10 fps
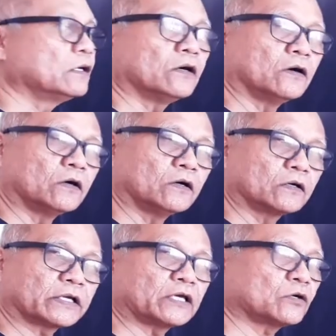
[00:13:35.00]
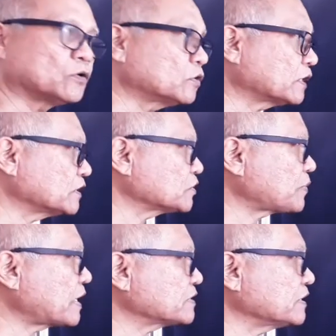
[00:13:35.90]
or a chord that is
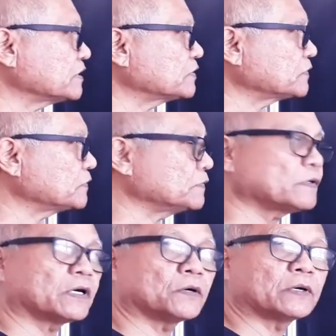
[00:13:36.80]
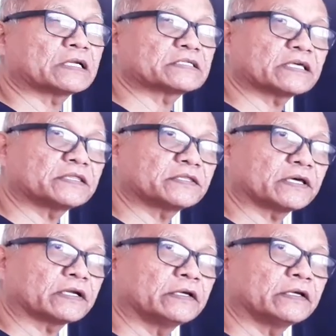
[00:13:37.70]
passing through our center.